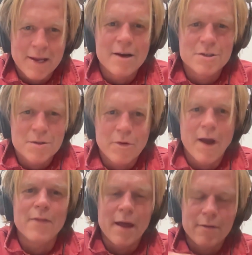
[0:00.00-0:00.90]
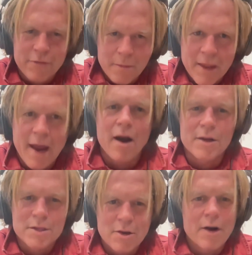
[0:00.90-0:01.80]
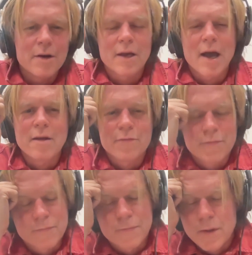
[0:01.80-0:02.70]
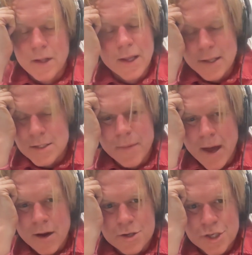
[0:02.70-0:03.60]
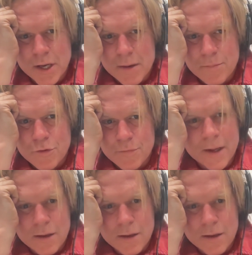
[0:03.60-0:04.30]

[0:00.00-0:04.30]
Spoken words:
Here's the movie. And then from there, it started to kind of get some energy and movement.